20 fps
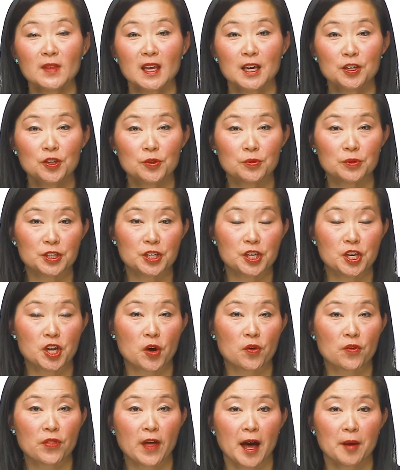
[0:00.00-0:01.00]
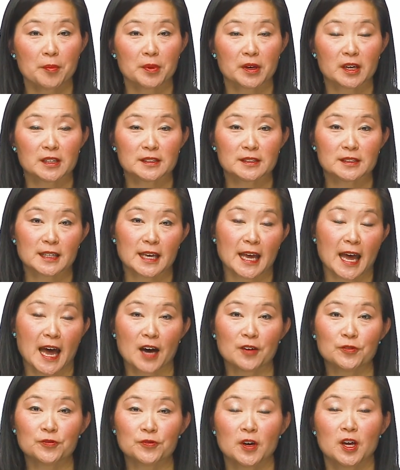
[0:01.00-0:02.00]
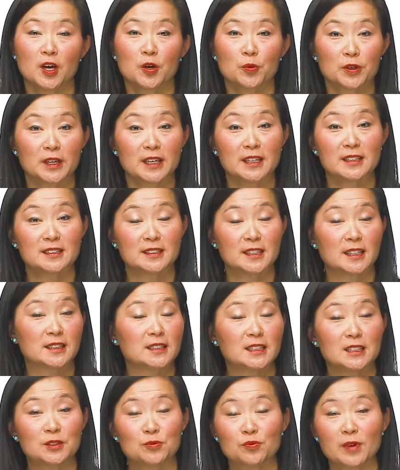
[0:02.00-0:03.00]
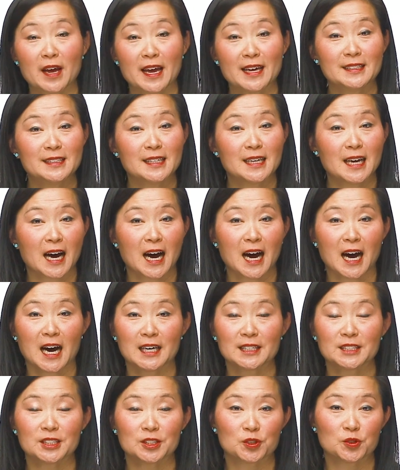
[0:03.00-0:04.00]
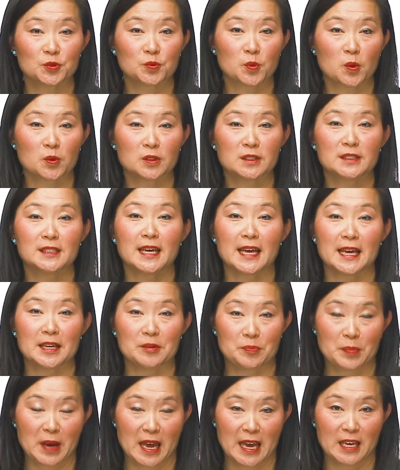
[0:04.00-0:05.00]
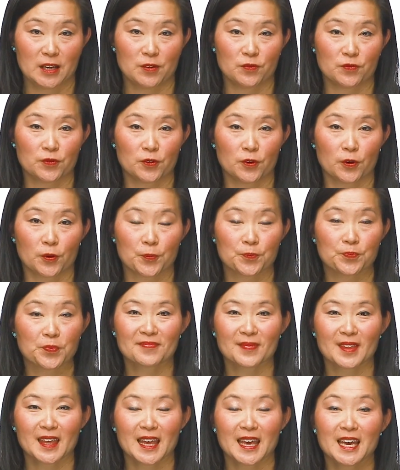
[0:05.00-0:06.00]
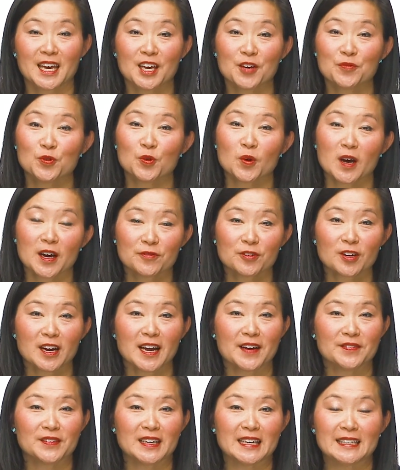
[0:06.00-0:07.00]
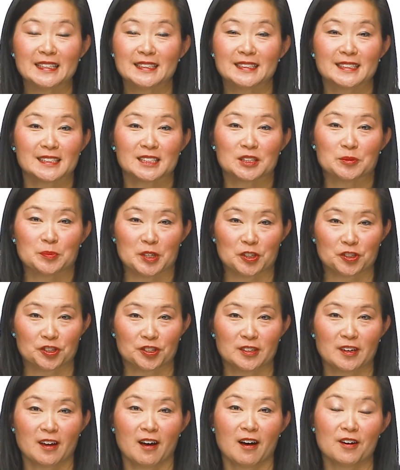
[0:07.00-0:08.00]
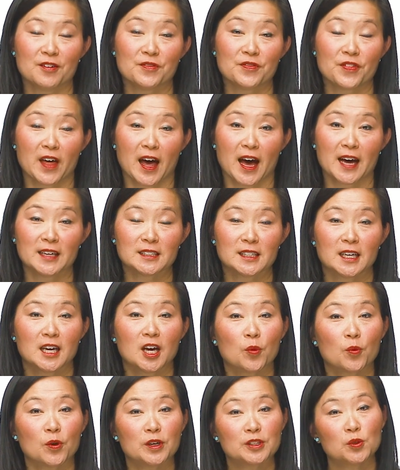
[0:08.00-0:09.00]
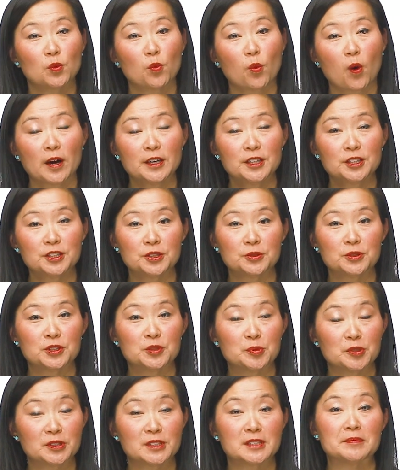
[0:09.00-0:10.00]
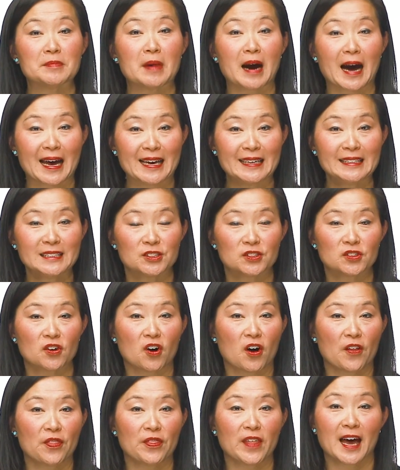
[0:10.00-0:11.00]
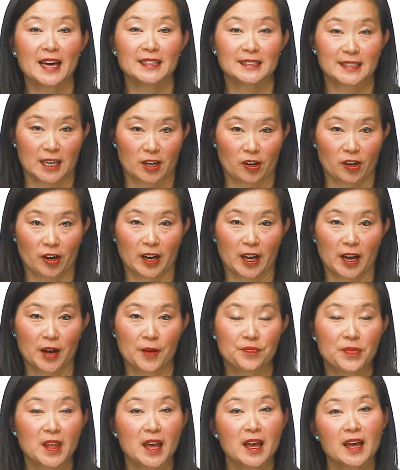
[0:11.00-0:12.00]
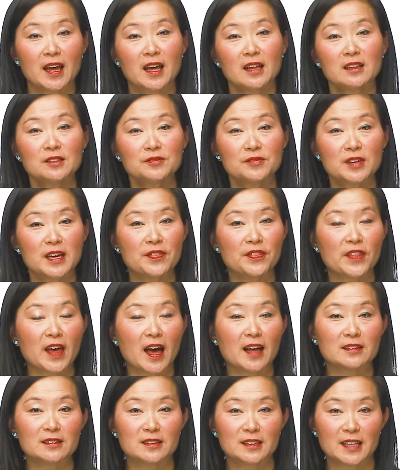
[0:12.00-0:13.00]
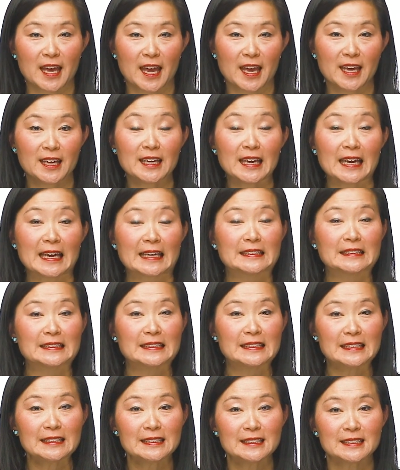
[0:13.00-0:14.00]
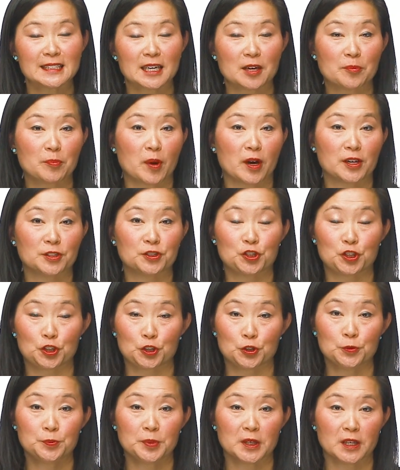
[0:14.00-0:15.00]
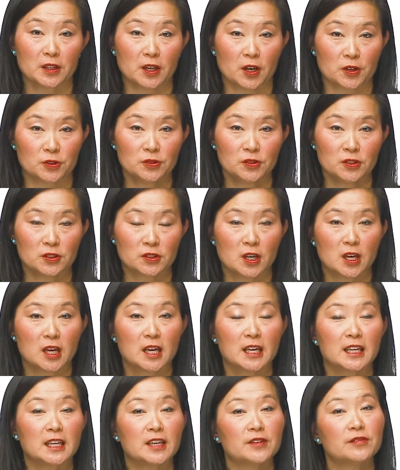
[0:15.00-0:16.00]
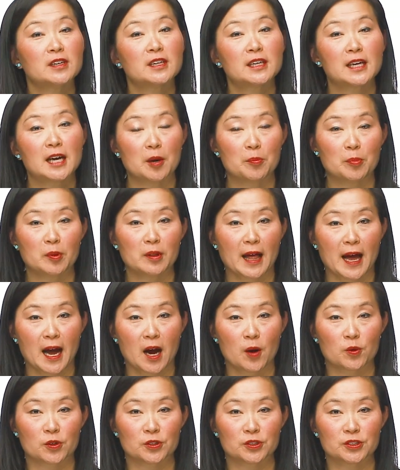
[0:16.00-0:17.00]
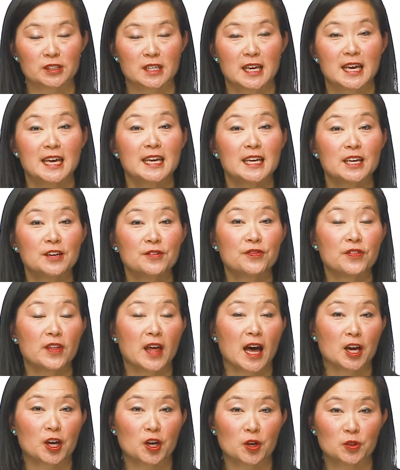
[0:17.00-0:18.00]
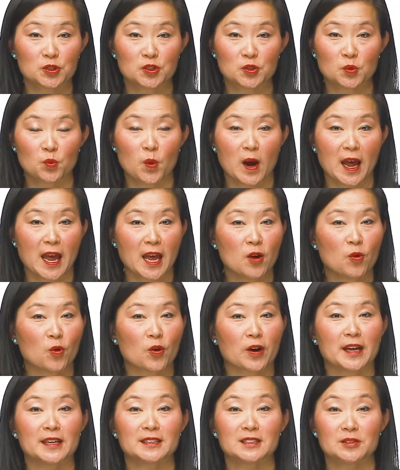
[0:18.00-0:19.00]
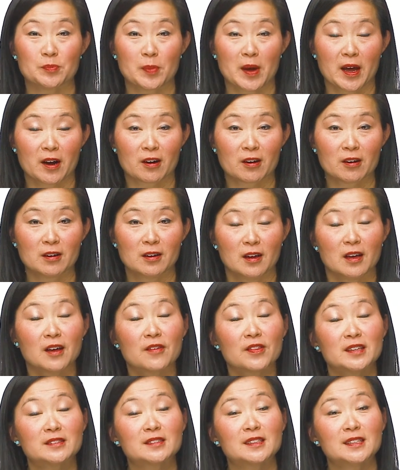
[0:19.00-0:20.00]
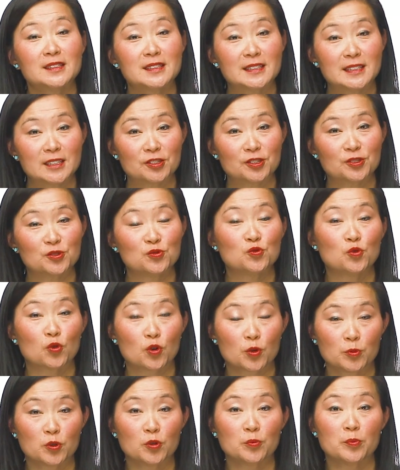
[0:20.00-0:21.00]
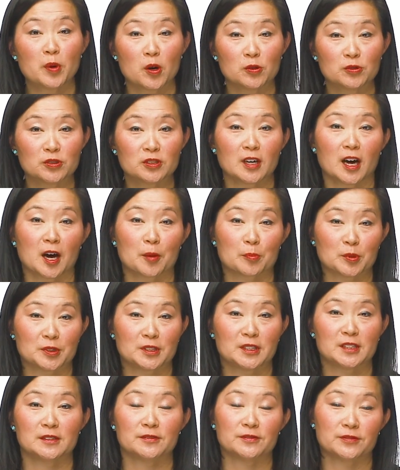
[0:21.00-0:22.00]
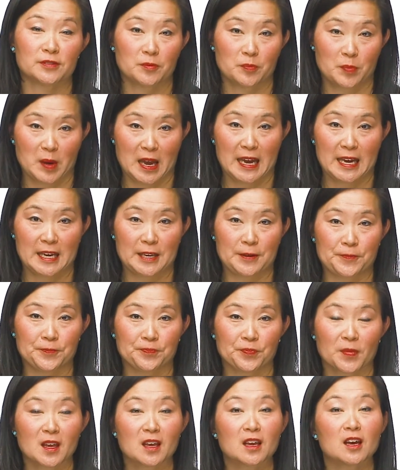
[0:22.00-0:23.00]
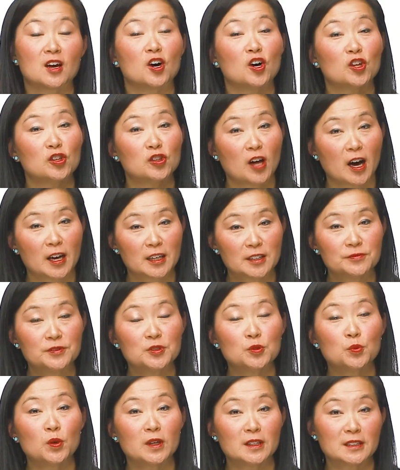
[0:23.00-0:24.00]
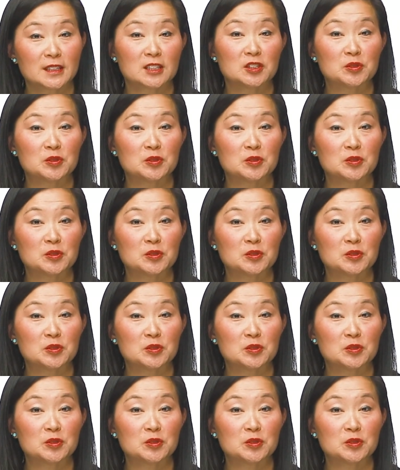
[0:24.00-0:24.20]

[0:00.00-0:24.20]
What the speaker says: And you would know that because the calf would get suddenly red, hot, swollen, and painful. If you ever have any suspicion of that, what you'll want to do is put some ice on that area, elevate that leg at least up on 2 pillows, give it a couple hours. If that goes away or gets better, that's considered normal post-operative pain. A lot of you will